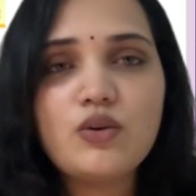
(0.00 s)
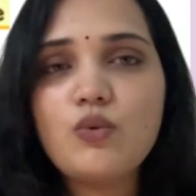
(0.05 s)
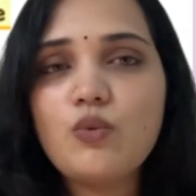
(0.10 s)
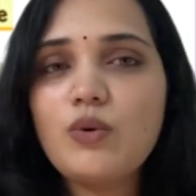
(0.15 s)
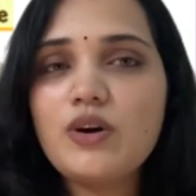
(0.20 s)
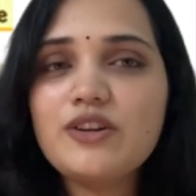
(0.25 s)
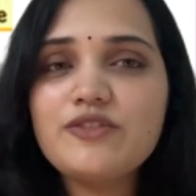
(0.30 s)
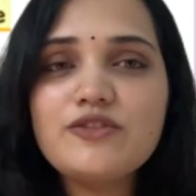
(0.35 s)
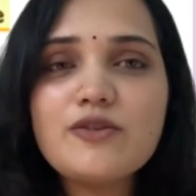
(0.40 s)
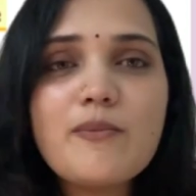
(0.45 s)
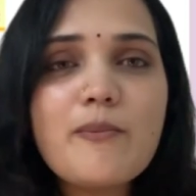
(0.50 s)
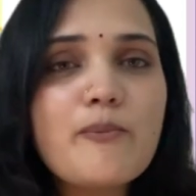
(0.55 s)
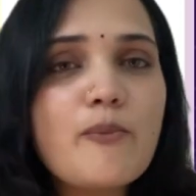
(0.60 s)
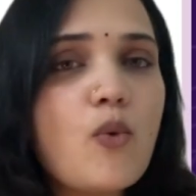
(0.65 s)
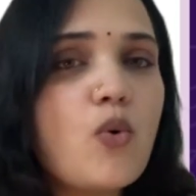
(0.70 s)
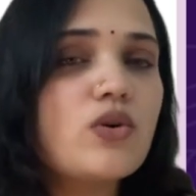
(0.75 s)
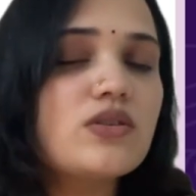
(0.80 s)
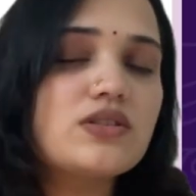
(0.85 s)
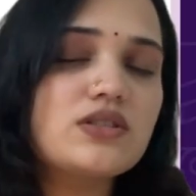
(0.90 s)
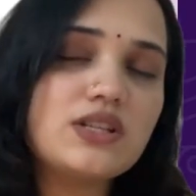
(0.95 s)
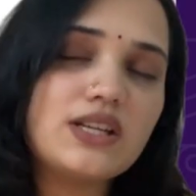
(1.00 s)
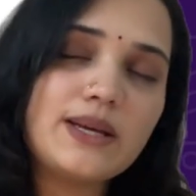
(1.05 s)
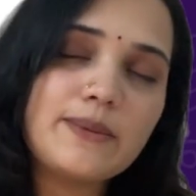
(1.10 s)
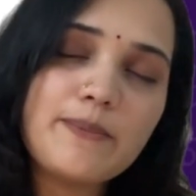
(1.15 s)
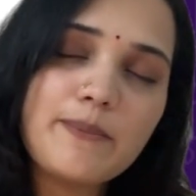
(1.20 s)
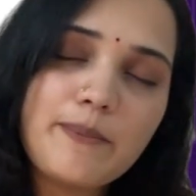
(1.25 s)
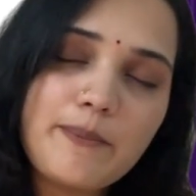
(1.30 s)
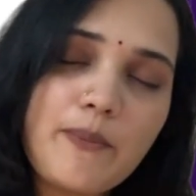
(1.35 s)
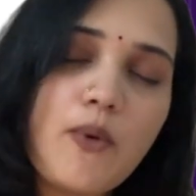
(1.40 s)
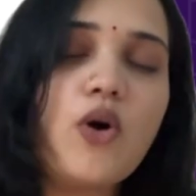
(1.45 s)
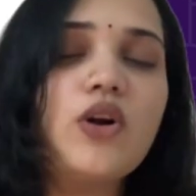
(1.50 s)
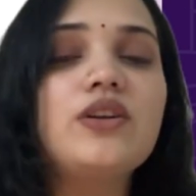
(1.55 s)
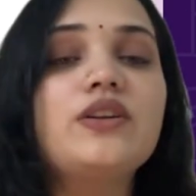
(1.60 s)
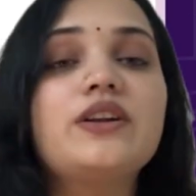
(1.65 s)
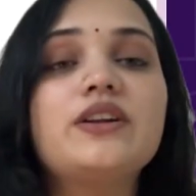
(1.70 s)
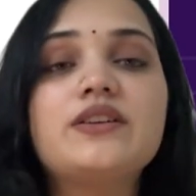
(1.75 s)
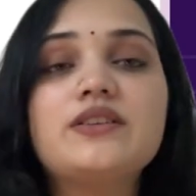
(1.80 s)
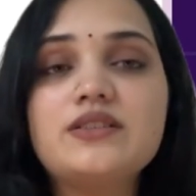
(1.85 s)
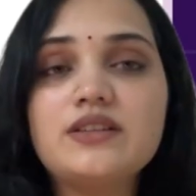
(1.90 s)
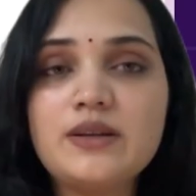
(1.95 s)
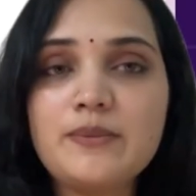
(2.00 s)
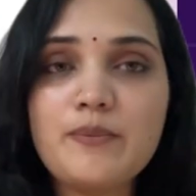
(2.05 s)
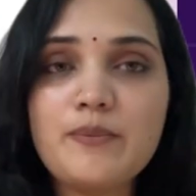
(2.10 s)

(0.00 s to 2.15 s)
One of the most important